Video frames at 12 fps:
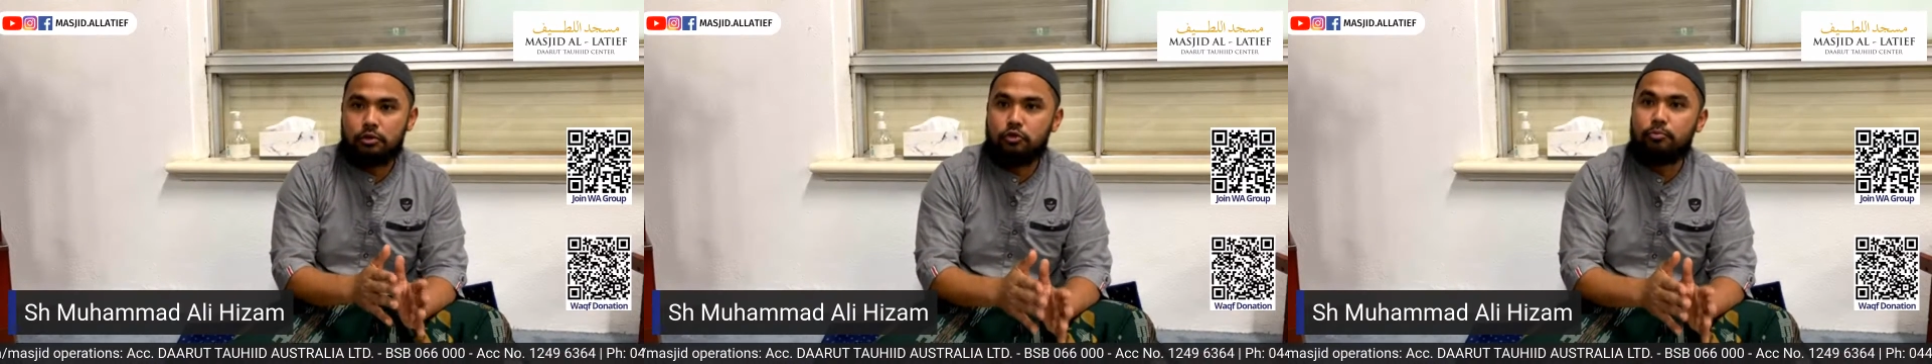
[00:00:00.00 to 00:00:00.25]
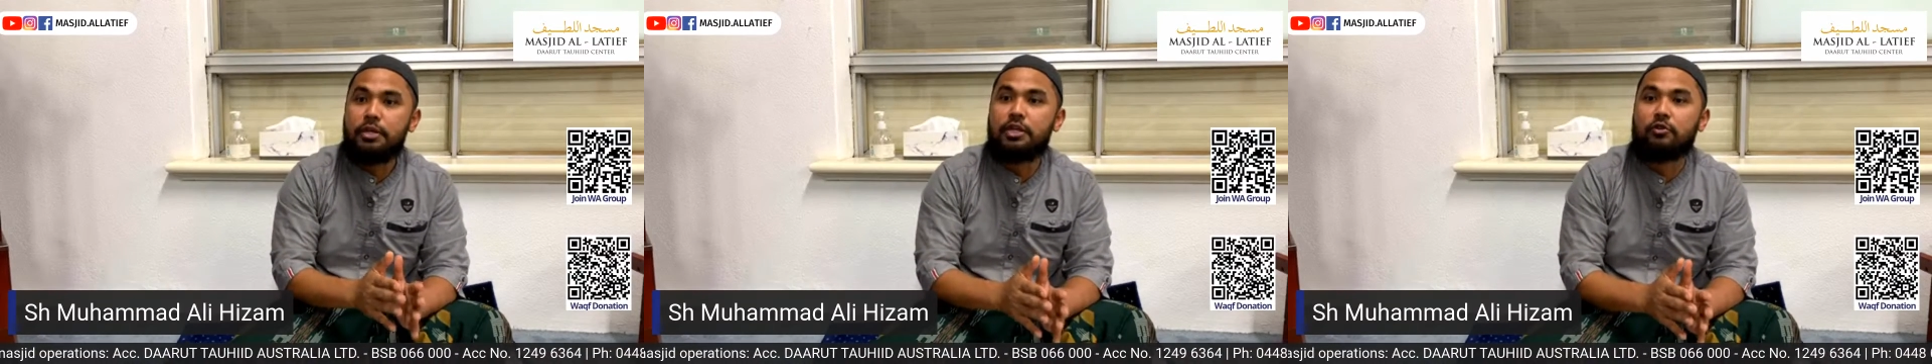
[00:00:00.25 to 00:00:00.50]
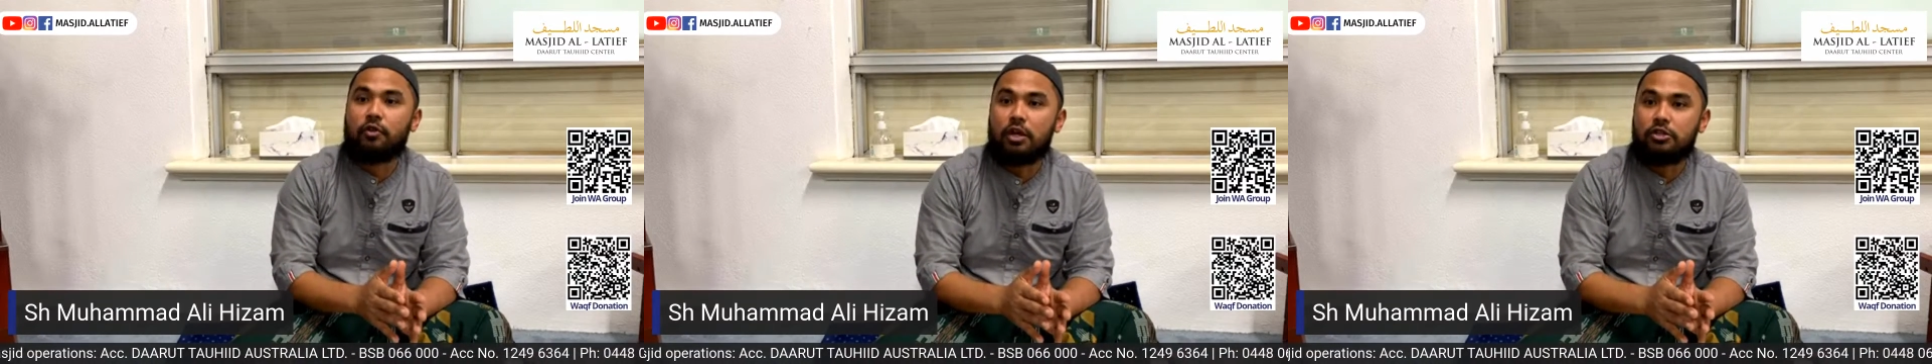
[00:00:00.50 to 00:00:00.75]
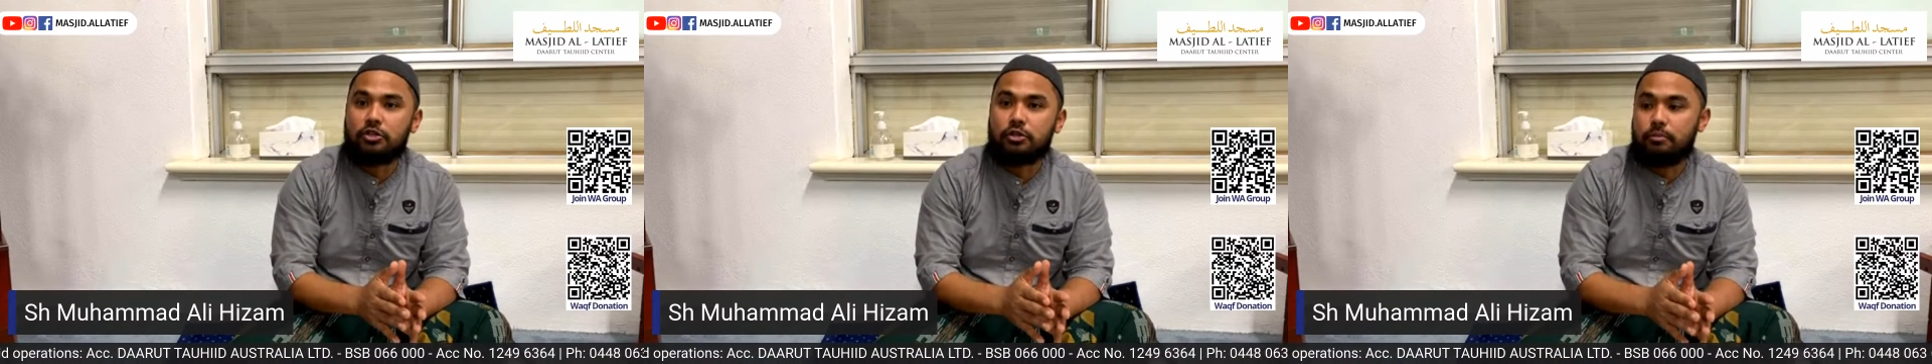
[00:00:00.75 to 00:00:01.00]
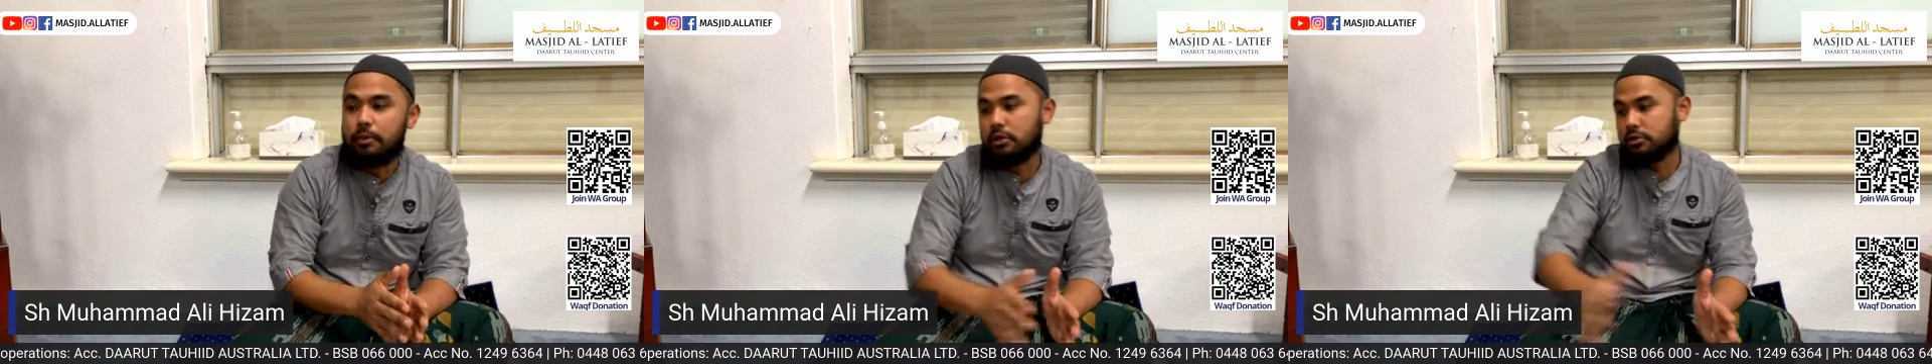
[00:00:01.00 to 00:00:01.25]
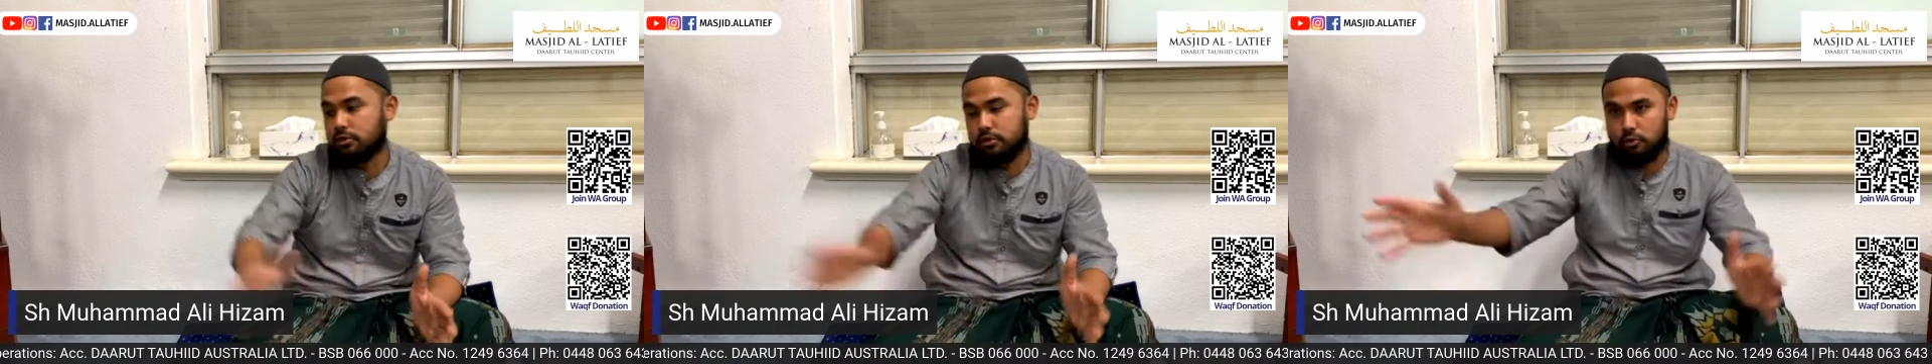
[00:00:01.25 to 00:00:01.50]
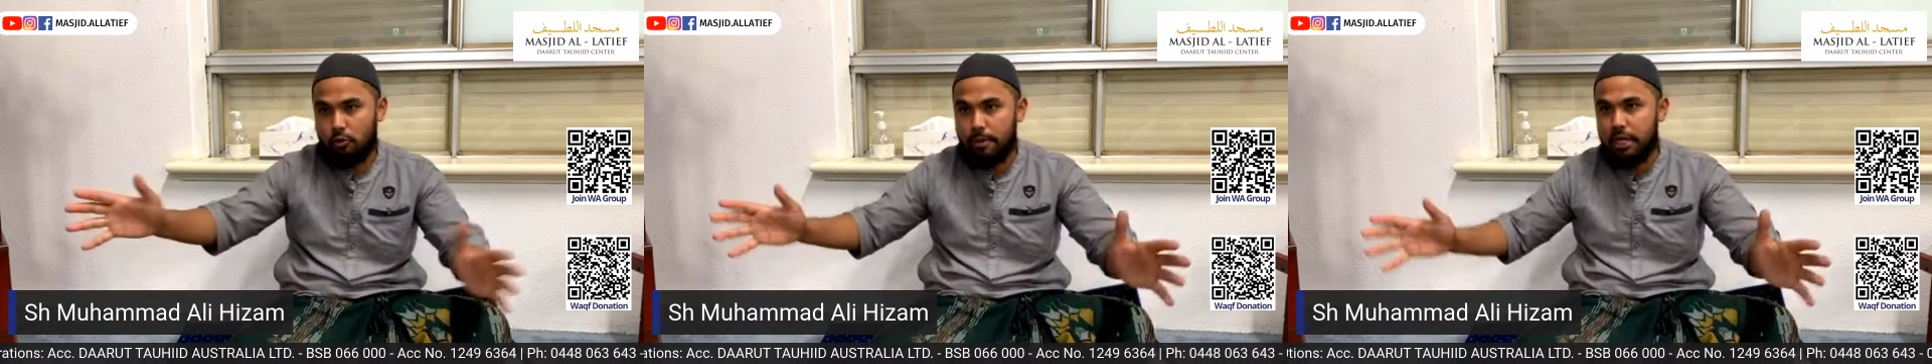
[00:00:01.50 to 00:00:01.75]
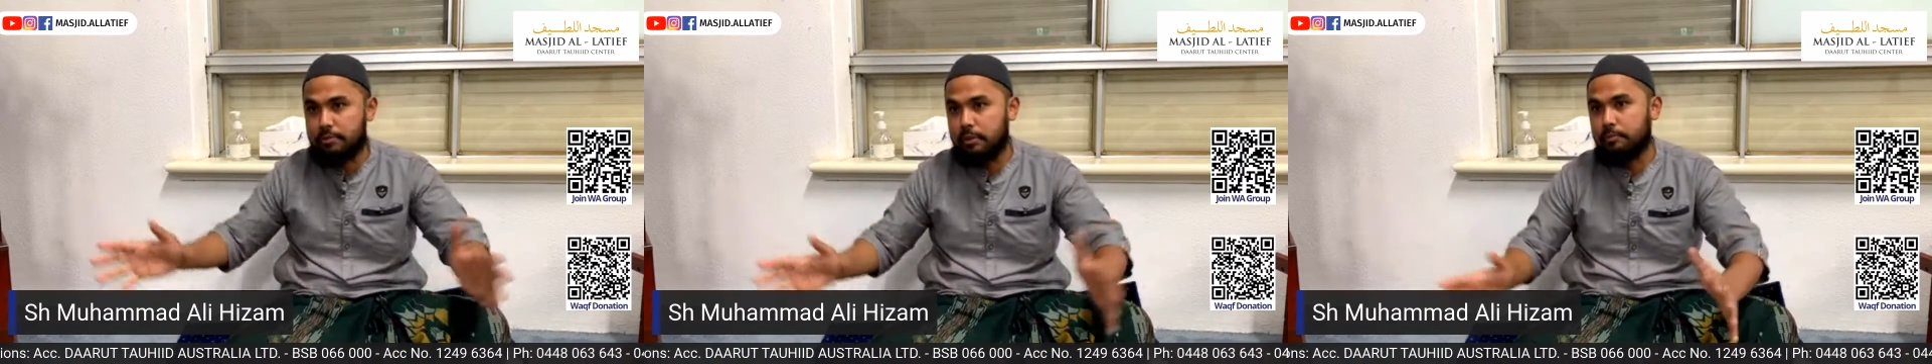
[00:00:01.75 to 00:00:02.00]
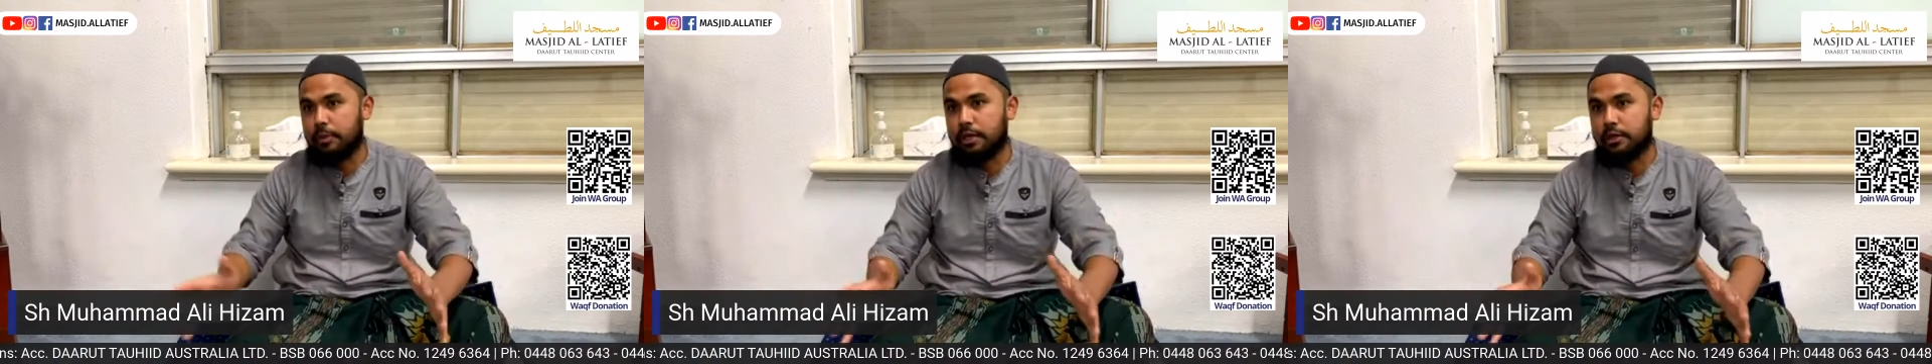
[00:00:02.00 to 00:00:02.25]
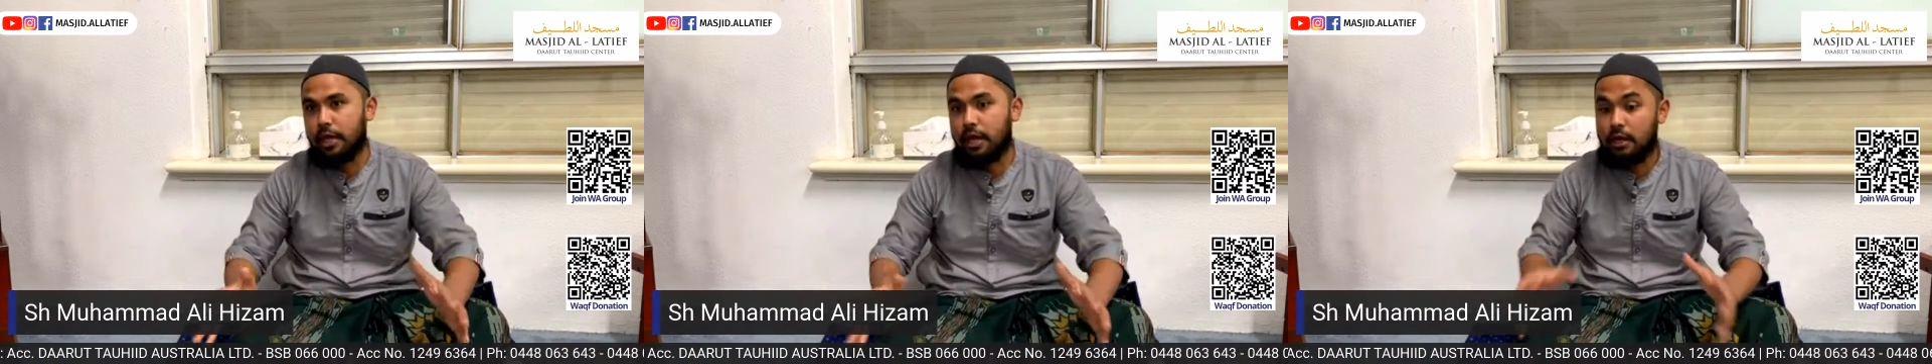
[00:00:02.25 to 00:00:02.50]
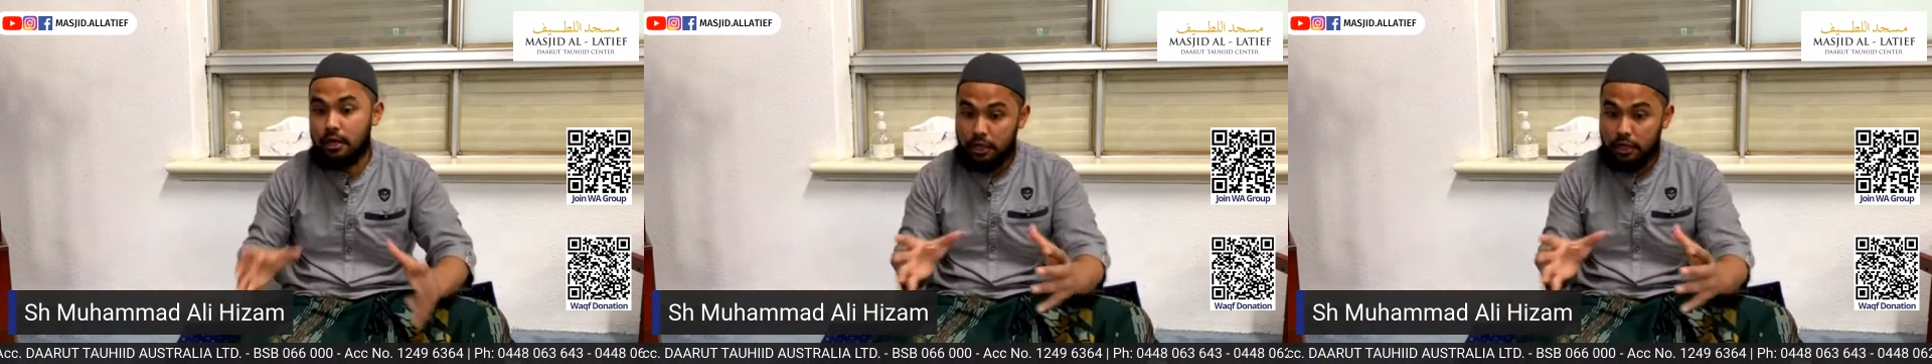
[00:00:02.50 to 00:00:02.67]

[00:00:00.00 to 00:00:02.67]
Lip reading: be in rush, because so many people in there.